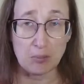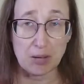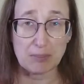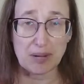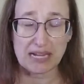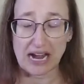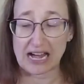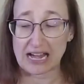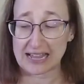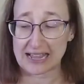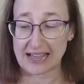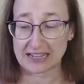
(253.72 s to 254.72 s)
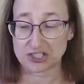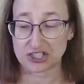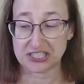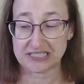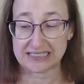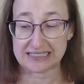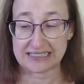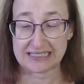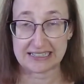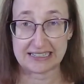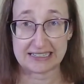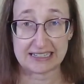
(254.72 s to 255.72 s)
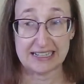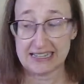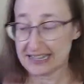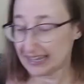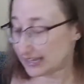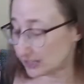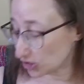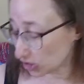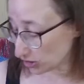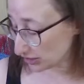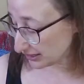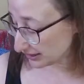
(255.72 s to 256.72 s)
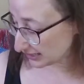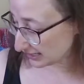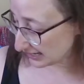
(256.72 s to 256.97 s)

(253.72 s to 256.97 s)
But I actually knit it in a yarn that I